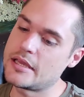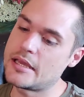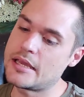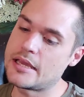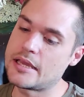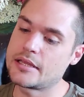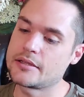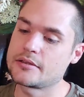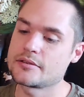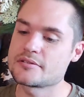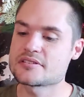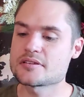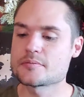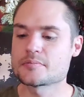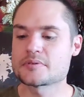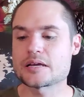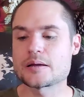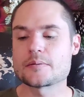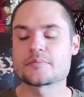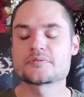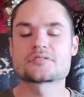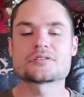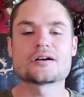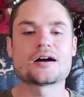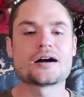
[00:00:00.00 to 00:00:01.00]
and
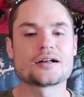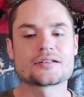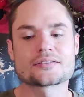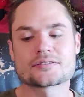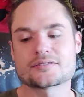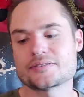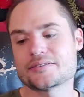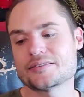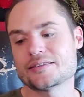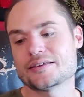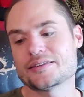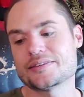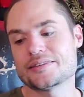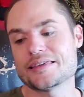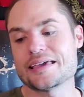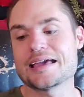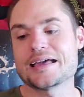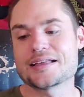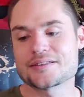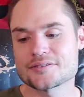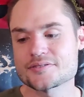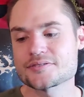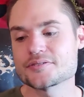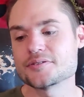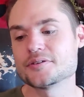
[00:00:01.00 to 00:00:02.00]
sometimes the, the
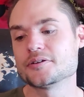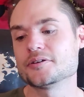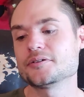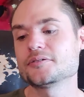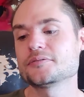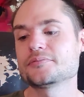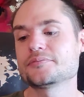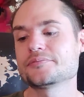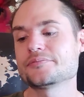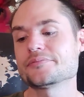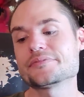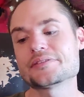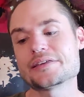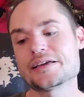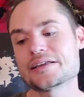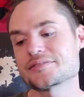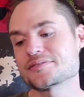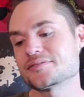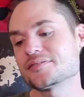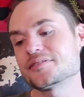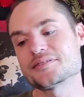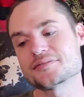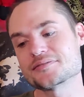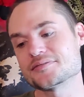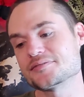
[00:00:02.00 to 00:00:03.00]
answer
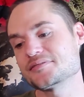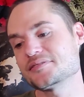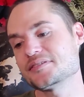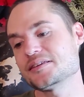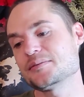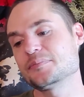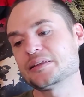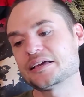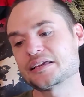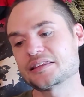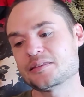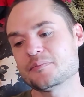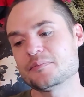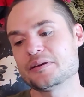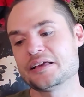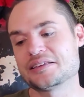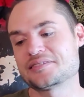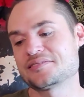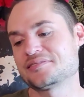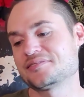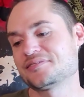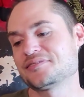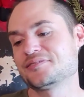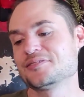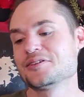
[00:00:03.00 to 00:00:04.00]
that doesn't seem like the
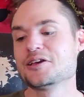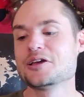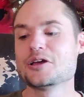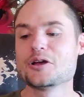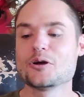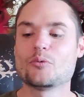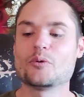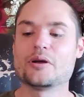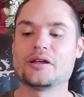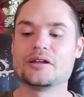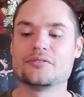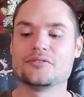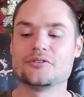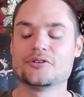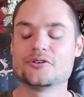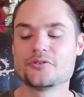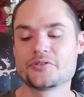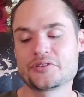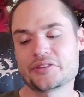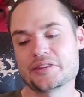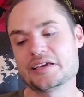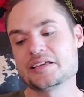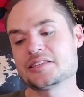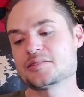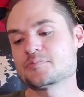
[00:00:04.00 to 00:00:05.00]
best way of
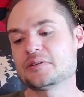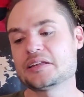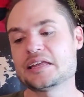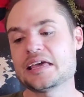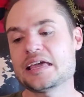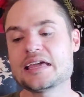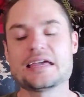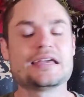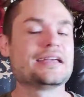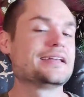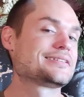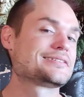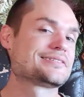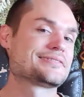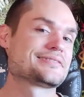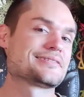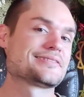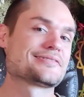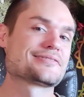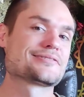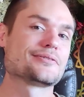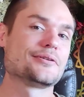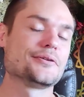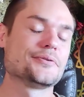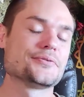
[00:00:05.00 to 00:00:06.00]
doing things, but hey, it's
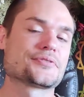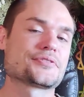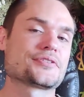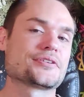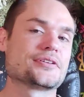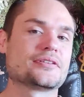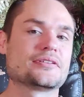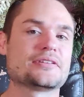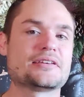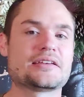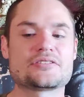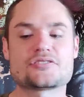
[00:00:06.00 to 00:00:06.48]
a solution,